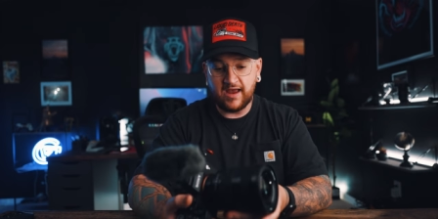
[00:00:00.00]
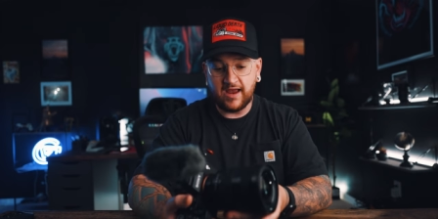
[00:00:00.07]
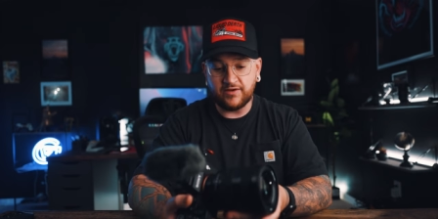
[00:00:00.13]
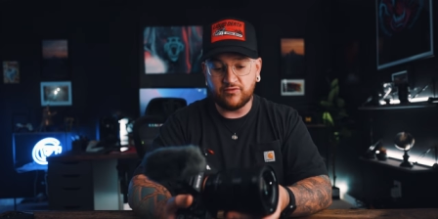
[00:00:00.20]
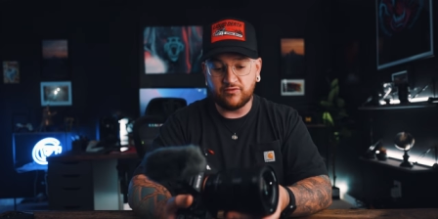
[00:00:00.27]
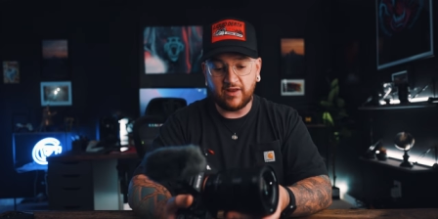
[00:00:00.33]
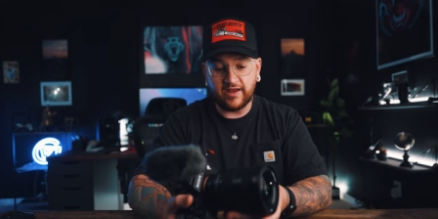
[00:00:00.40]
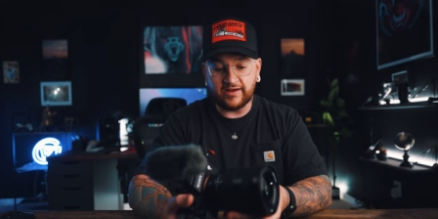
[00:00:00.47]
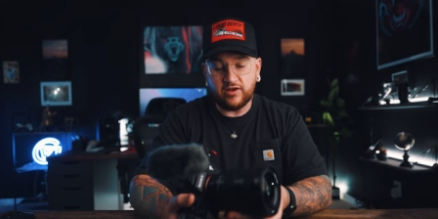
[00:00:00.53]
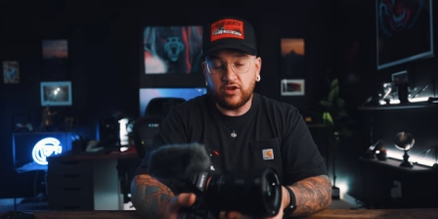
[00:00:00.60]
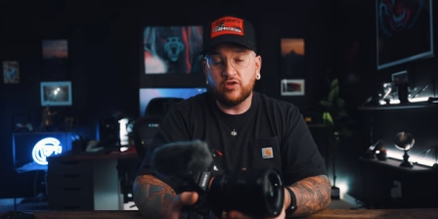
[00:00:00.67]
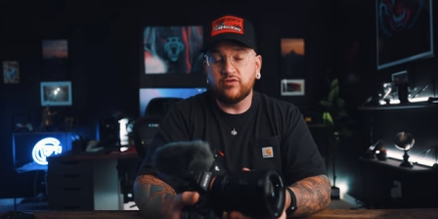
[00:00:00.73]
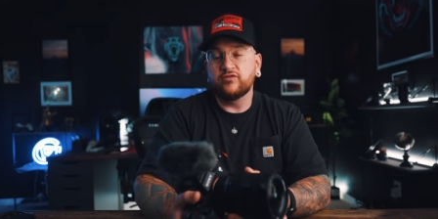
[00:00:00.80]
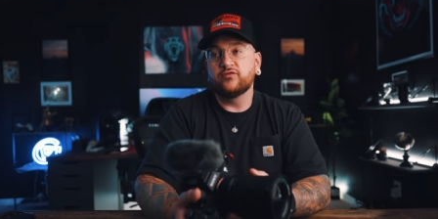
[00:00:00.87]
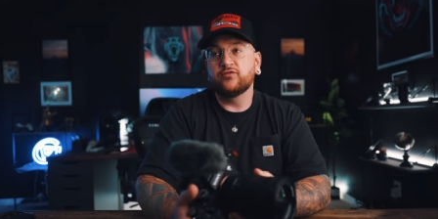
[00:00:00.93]
And you're
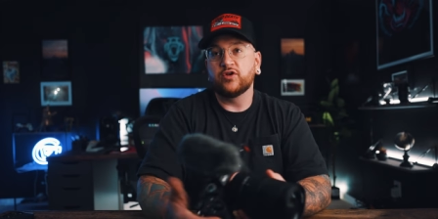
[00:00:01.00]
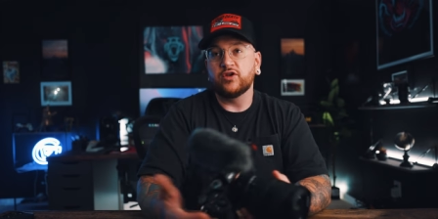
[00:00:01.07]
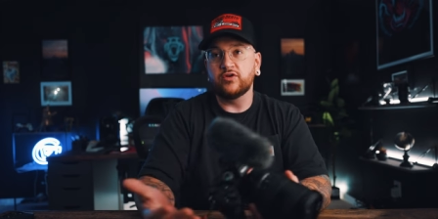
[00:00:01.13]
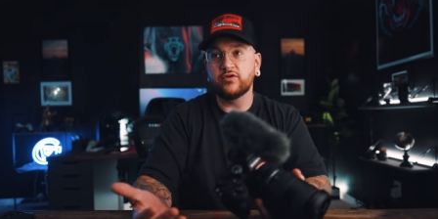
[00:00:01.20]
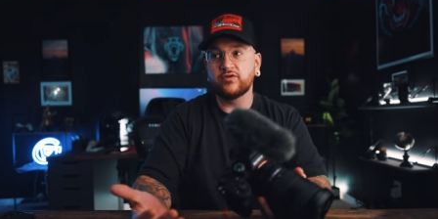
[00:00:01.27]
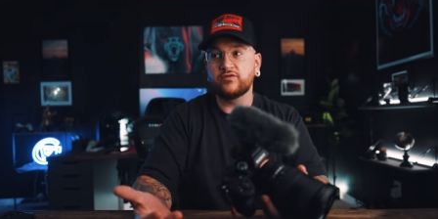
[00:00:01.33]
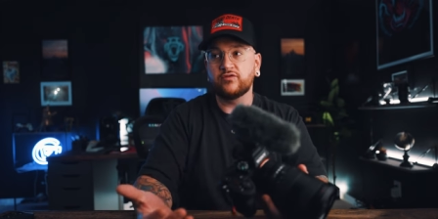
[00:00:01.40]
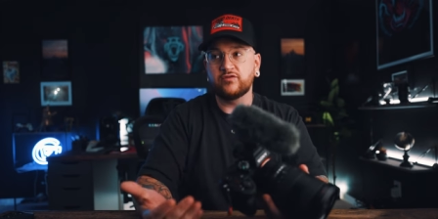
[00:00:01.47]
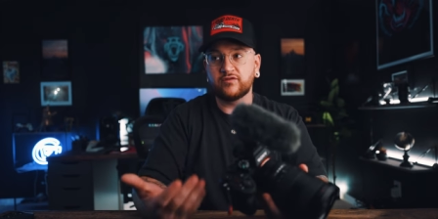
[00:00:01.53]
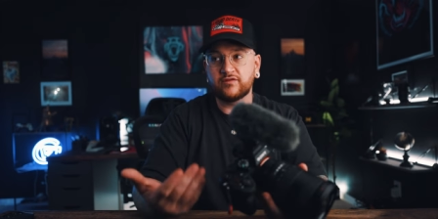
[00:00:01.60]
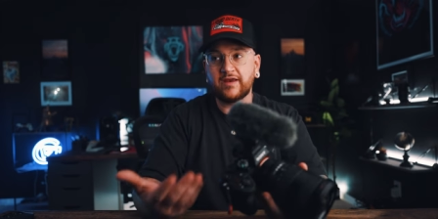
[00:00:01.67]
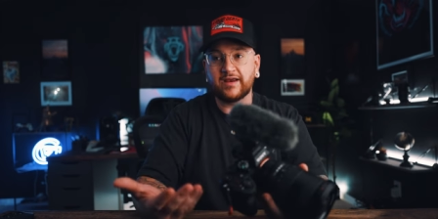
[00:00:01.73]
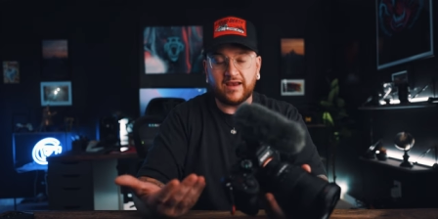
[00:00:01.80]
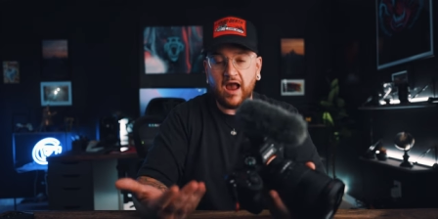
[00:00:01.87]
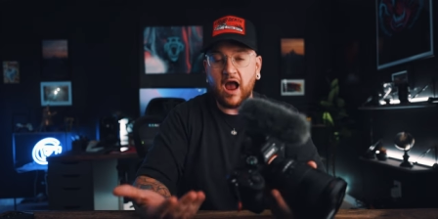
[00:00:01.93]
like, for years, you're just
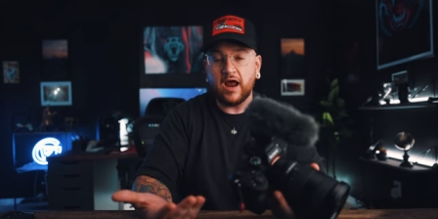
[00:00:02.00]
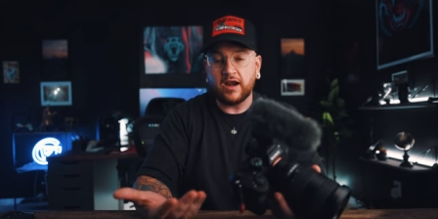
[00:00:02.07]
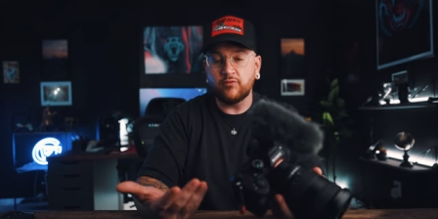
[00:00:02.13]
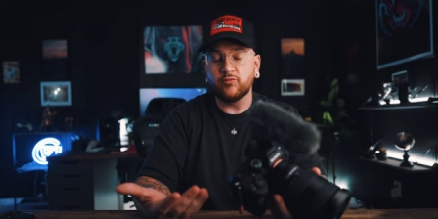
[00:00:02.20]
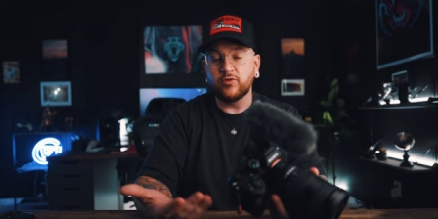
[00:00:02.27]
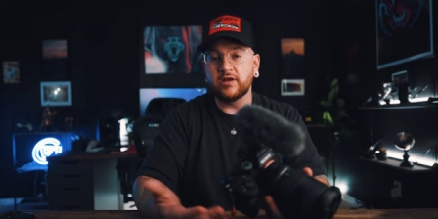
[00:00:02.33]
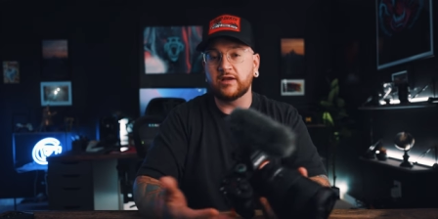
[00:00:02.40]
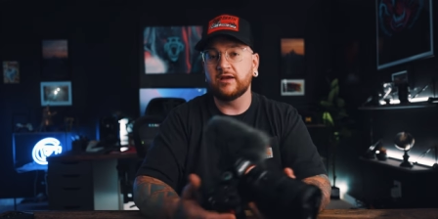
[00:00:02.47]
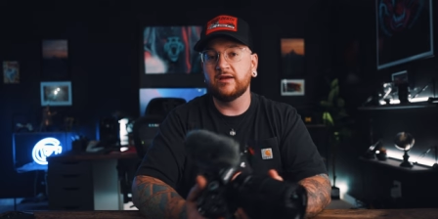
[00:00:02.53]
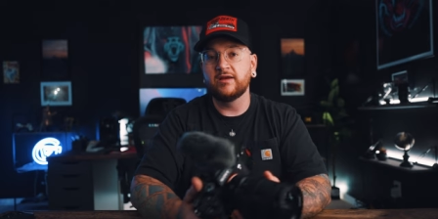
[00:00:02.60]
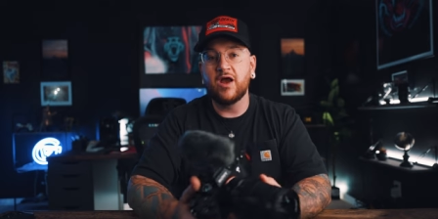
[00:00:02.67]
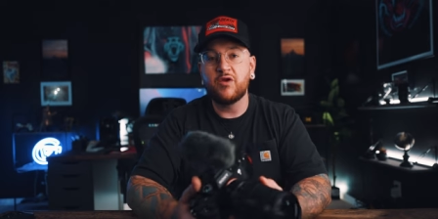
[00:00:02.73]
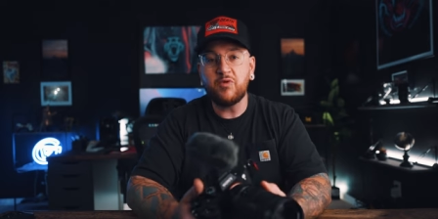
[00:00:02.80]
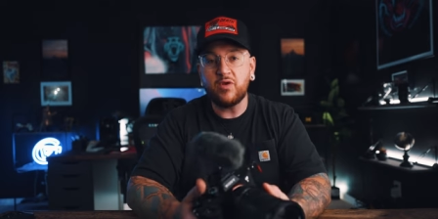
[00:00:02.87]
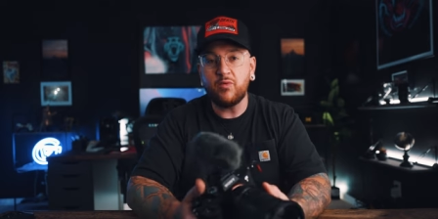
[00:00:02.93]
like, God, I really,
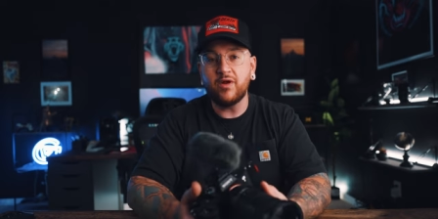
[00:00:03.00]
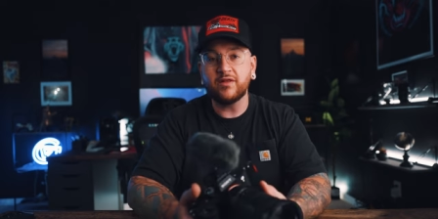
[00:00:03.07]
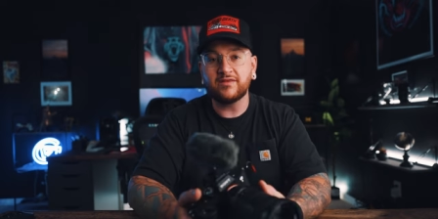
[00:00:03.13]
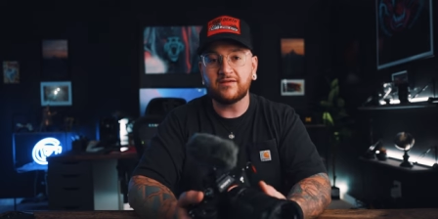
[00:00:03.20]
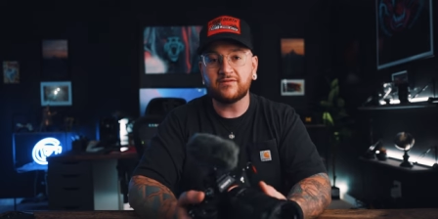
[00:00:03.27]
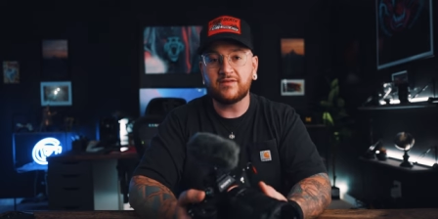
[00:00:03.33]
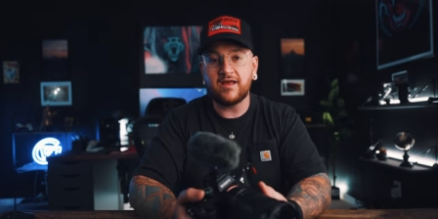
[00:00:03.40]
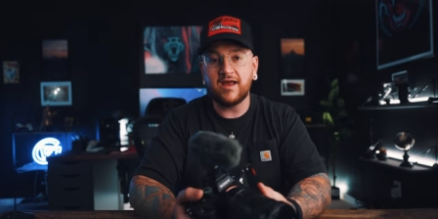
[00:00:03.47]
I really want this